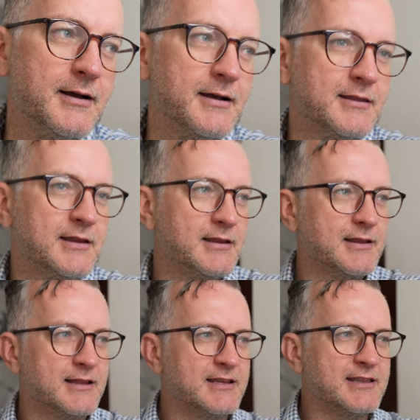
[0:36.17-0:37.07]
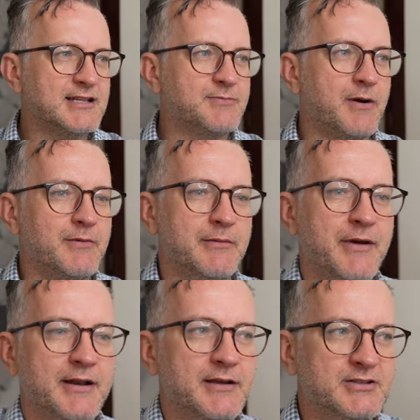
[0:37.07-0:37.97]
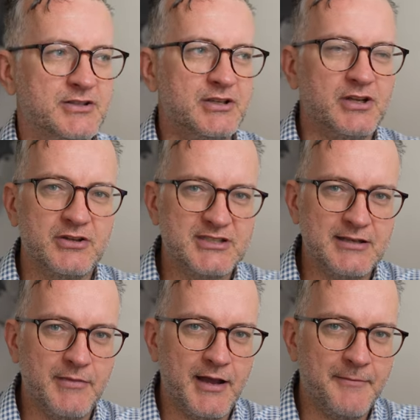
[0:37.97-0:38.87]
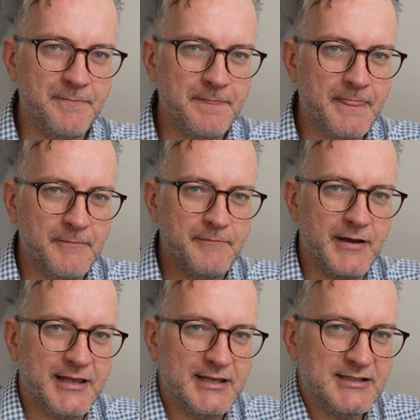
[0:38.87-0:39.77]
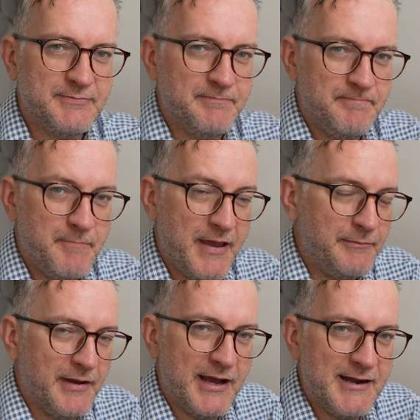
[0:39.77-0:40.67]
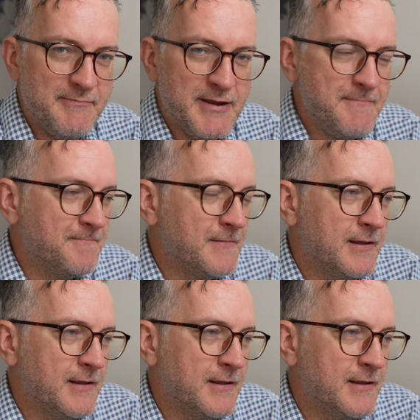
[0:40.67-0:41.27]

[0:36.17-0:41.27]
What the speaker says: I think that's probably better, so you don't see my kid's bed behind me.